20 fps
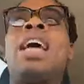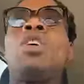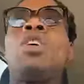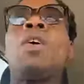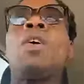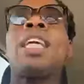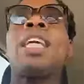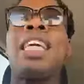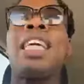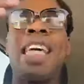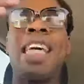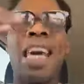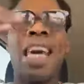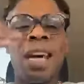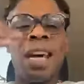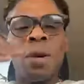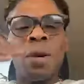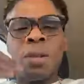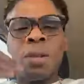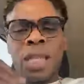that you're
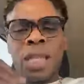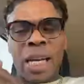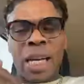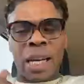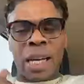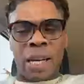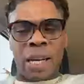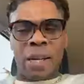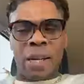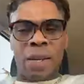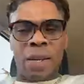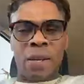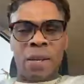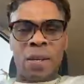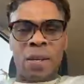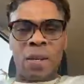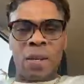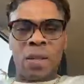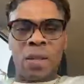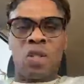yielding
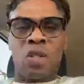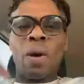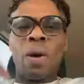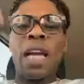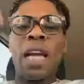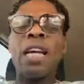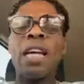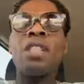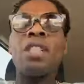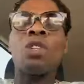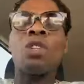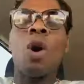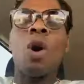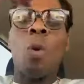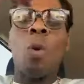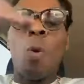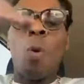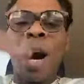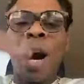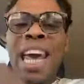to his
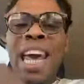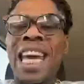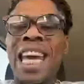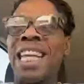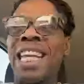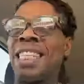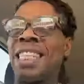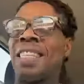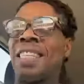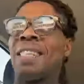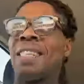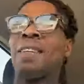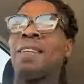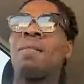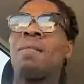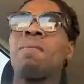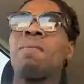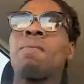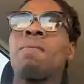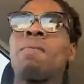ways.
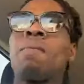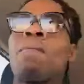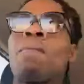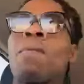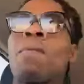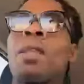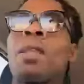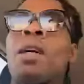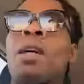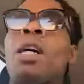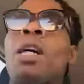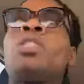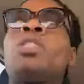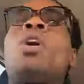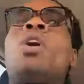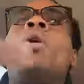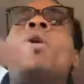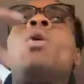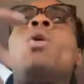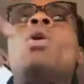
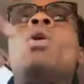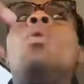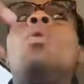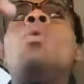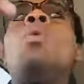So